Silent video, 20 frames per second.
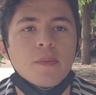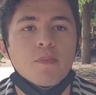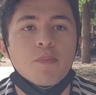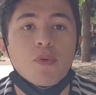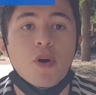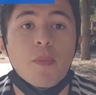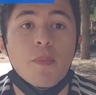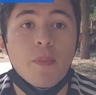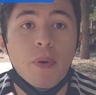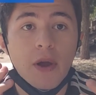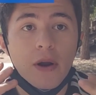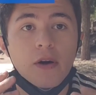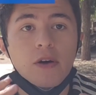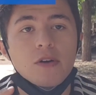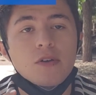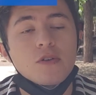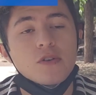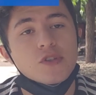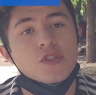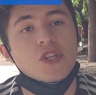prepare
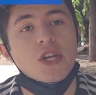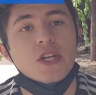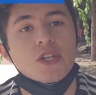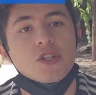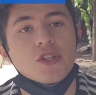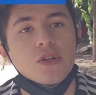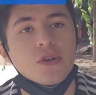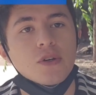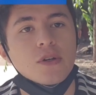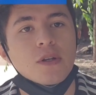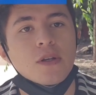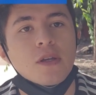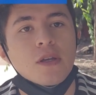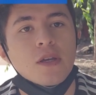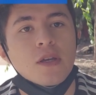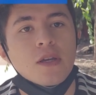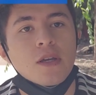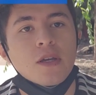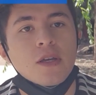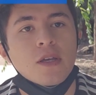your session
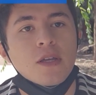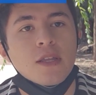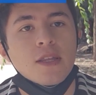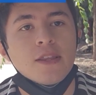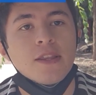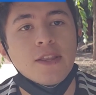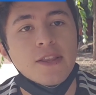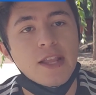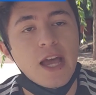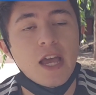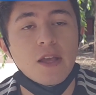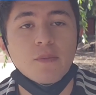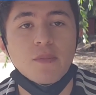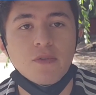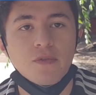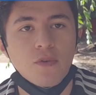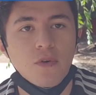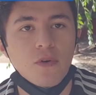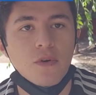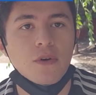the night
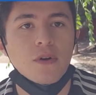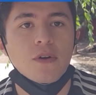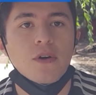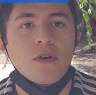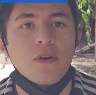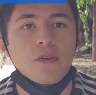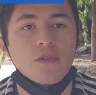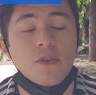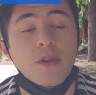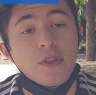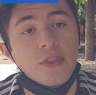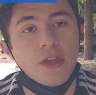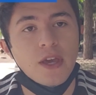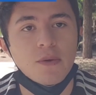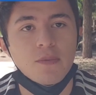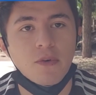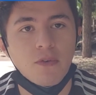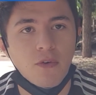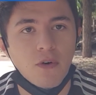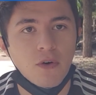before or the day
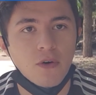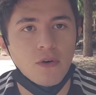before.